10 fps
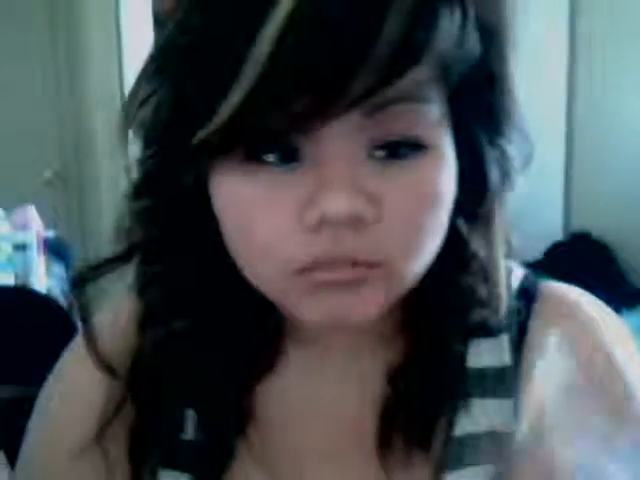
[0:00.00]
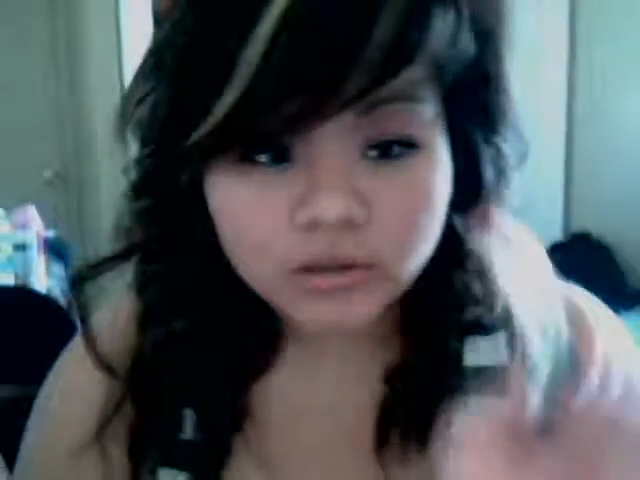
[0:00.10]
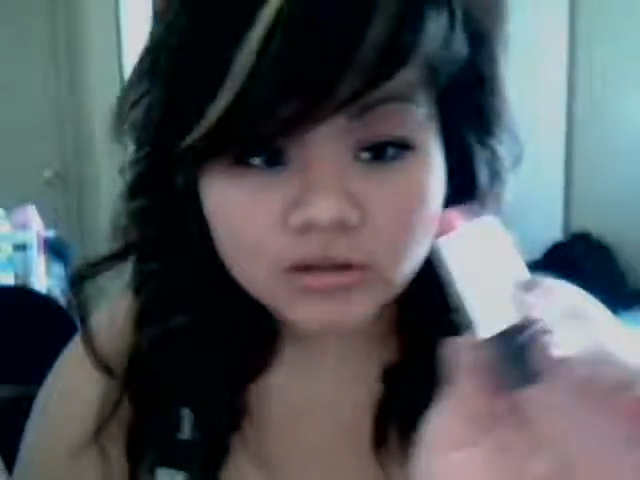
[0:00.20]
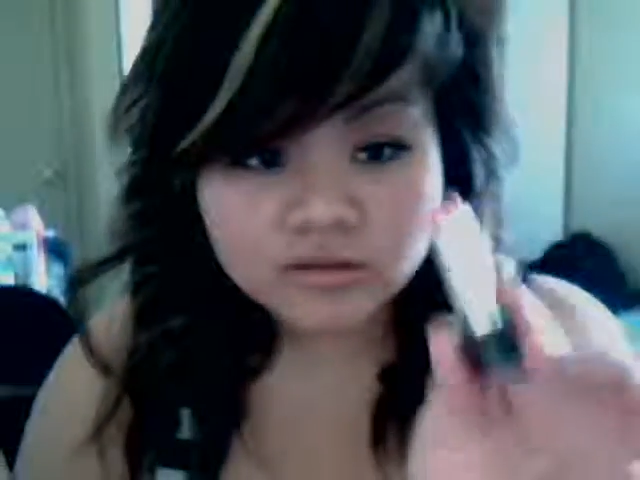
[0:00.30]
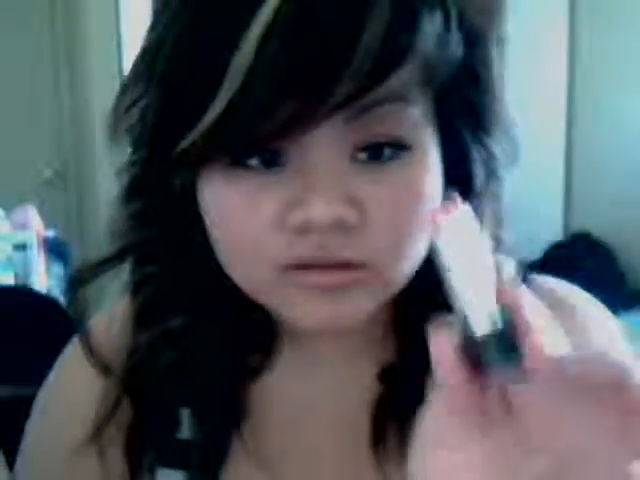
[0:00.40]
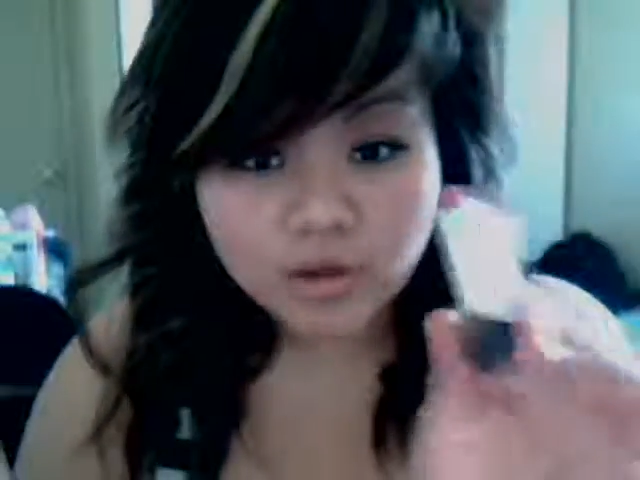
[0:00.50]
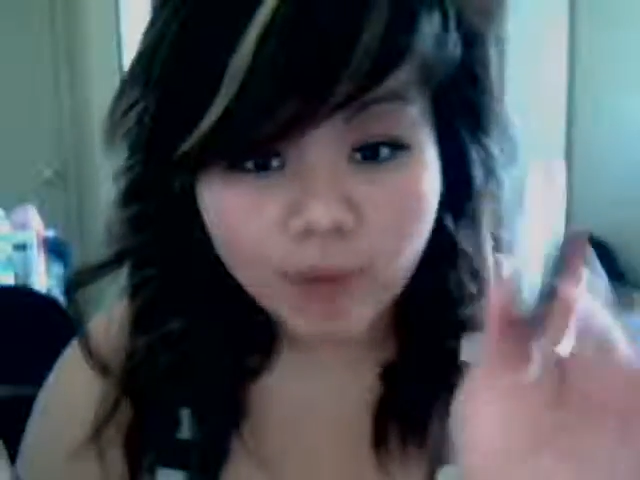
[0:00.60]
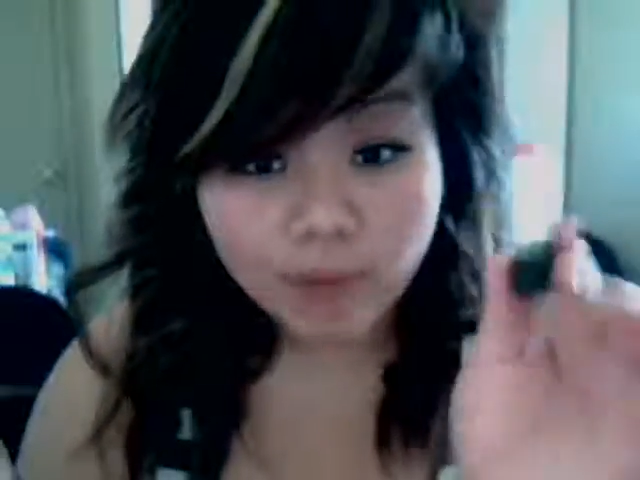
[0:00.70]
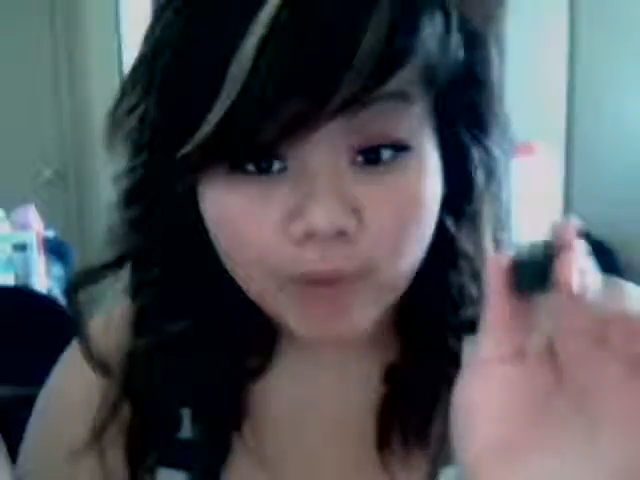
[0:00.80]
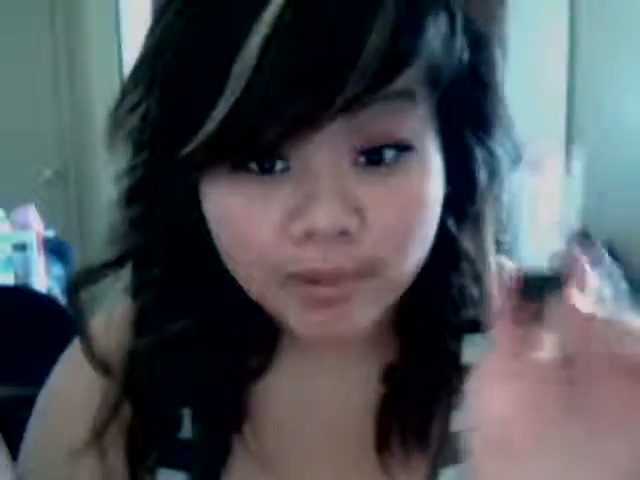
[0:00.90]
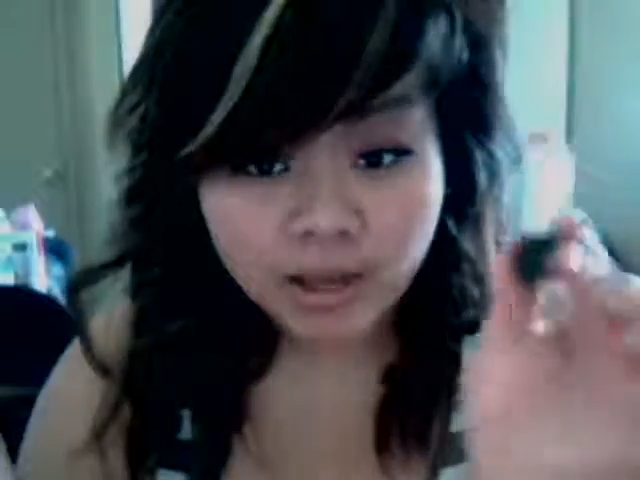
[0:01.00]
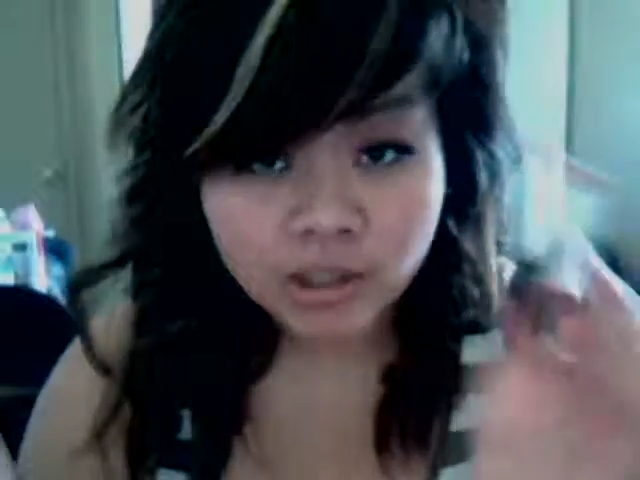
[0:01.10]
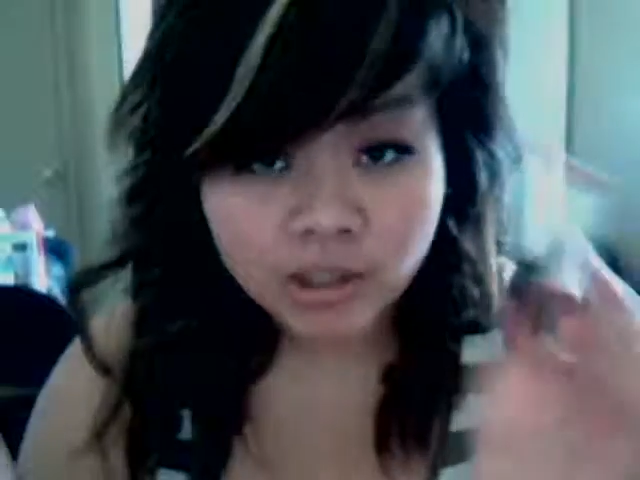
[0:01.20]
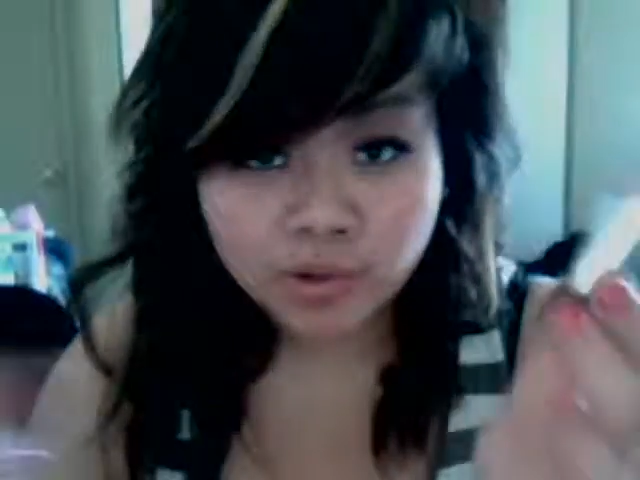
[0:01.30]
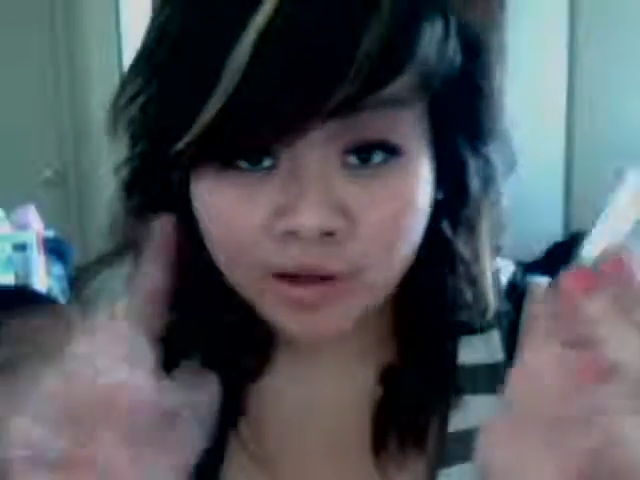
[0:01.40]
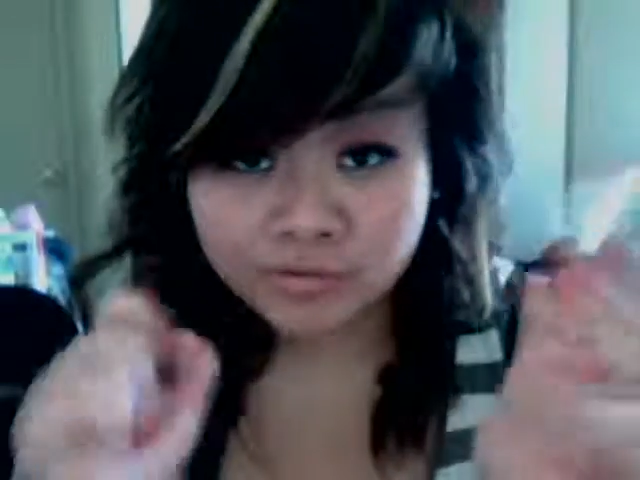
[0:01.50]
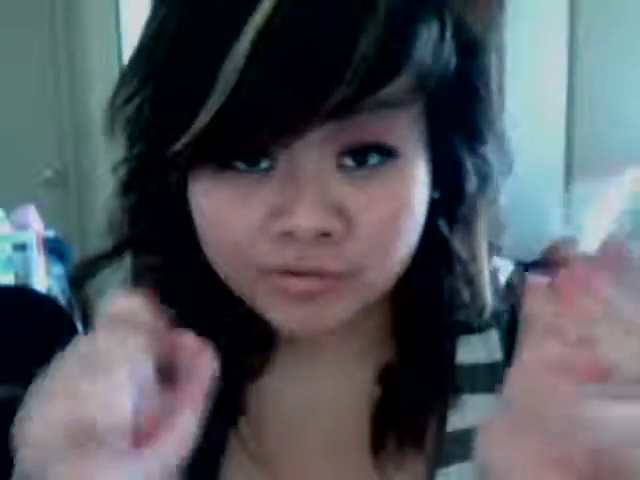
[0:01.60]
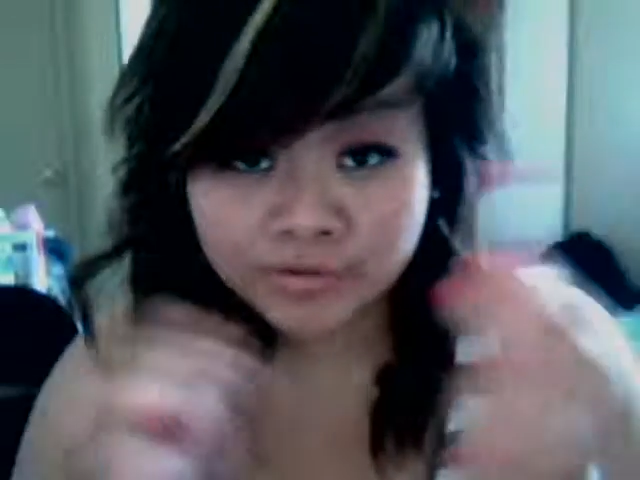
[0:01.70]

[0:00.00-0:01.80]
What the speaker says: Yes, a Barbie pink. You guys